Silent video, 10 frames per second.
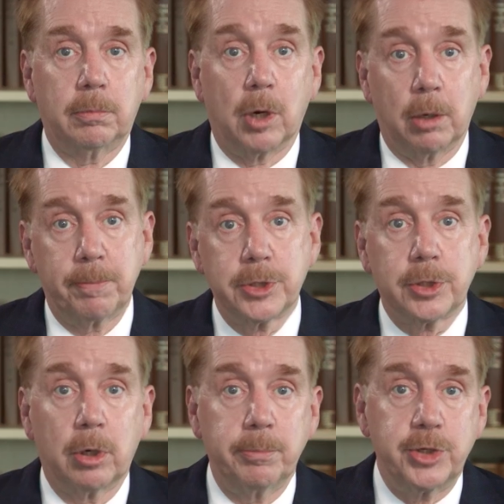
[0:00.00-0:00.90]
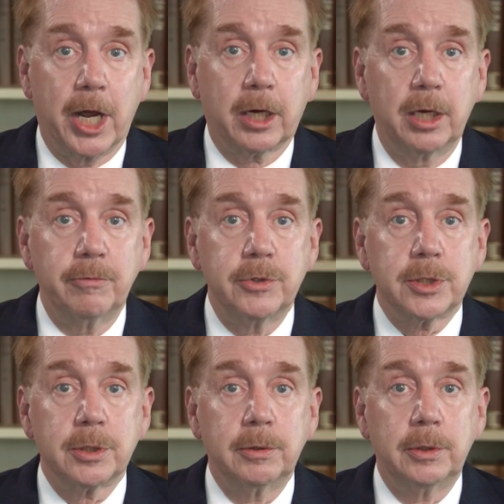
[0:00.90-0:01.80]
Purpose or
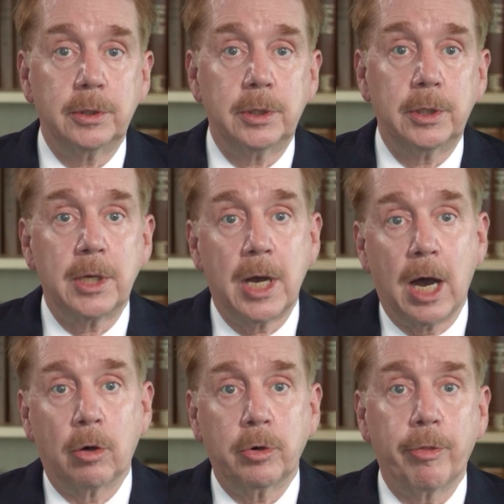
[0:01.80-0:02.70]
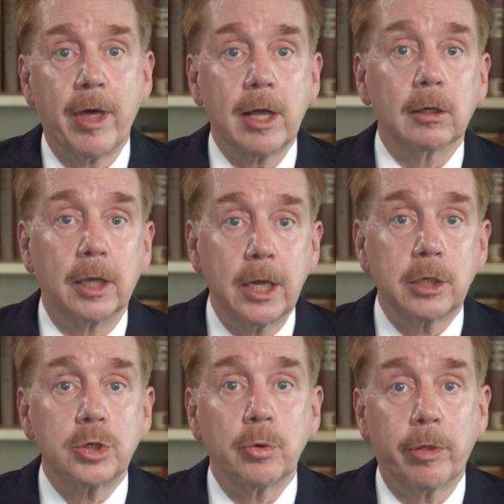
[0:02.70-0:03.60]
objectives? How do they
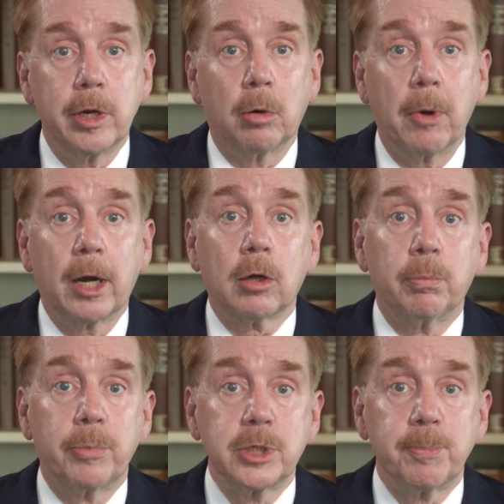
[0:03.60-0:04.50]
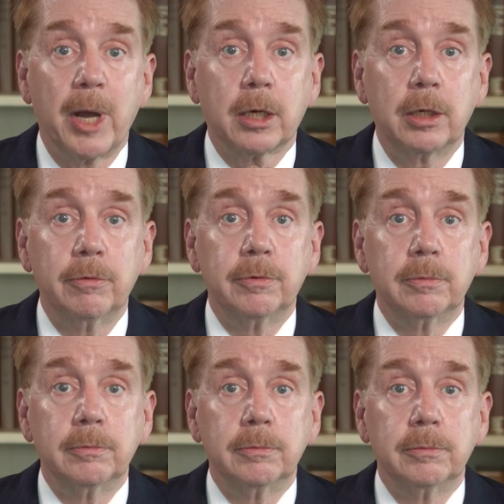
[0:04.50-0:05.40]
link to a theoretical perspective?
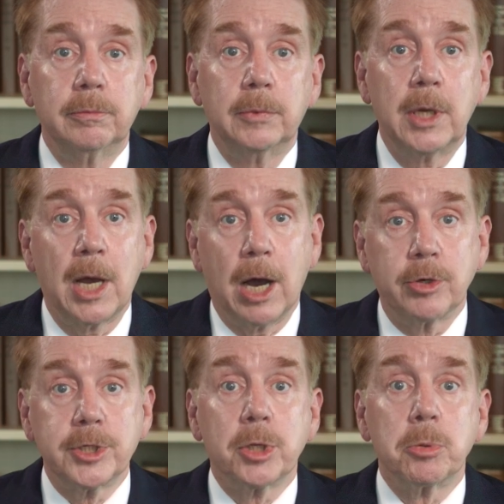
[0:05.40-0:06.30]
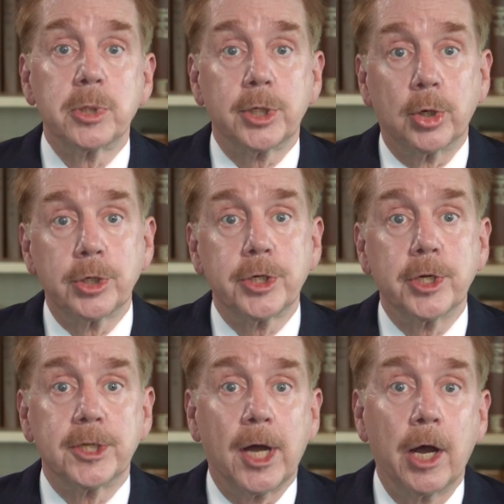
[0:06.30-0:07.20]
How does the research
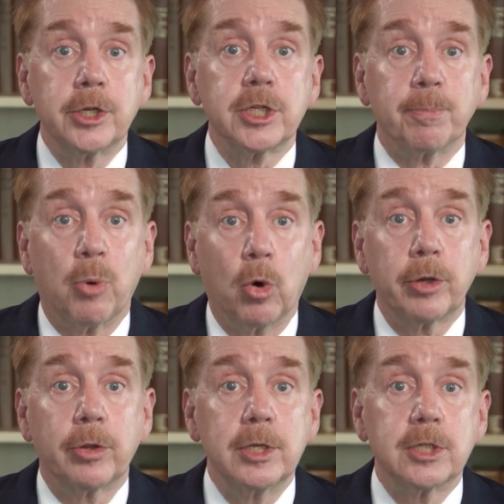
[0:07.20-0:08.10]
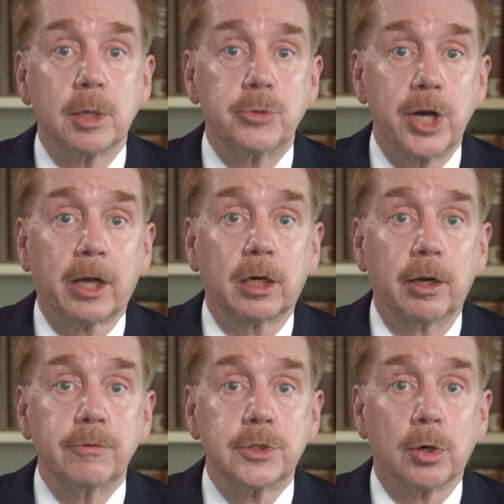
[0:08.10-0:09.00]
design support these
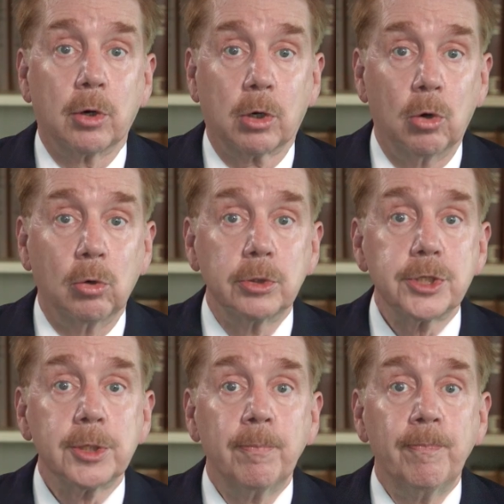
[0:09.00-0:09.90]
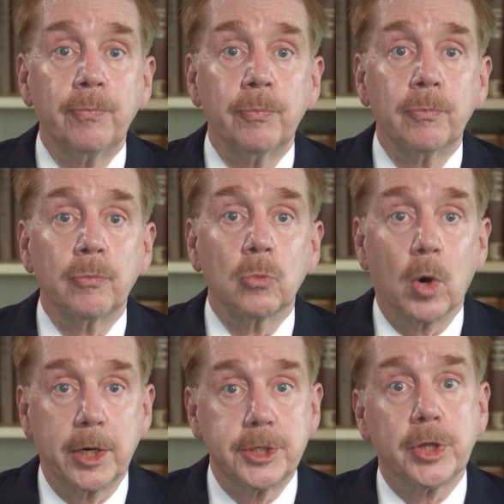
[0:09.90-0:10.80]
objectives or goals?
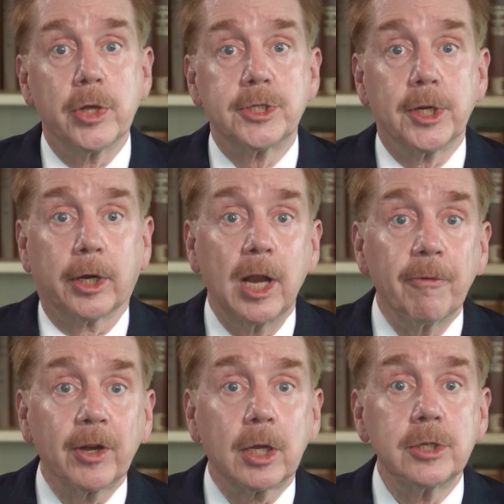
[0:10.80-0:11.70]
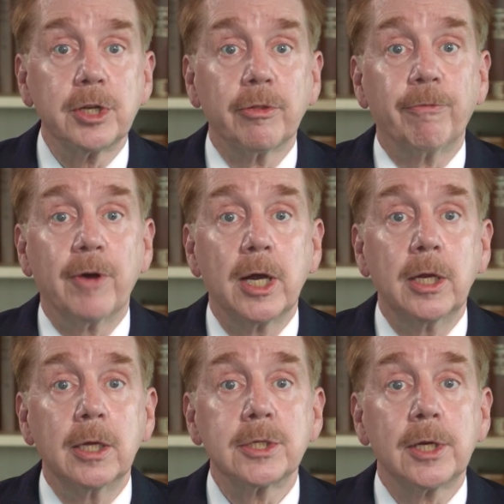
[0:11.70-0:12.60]
What is the significance of the
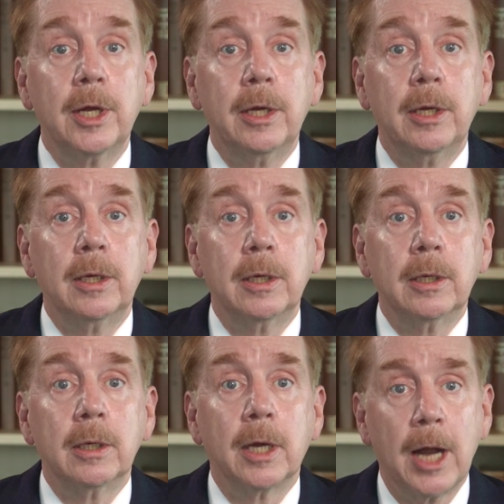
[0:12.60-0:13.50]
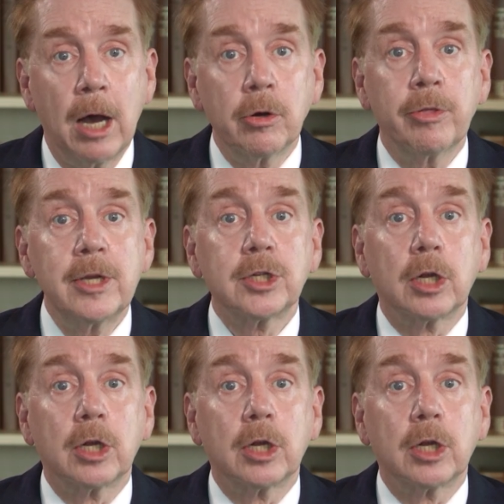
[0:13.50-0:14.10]
findings? And how do these